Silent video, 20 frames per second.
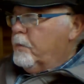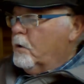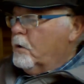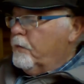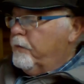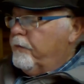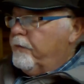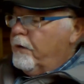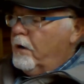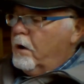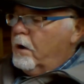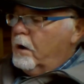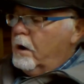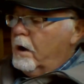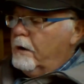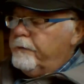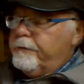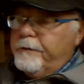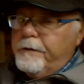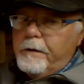both fall
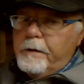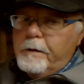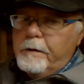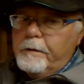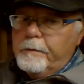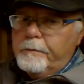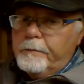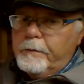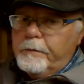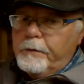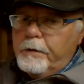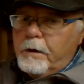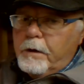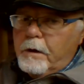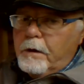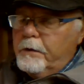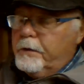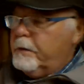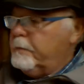off and hurt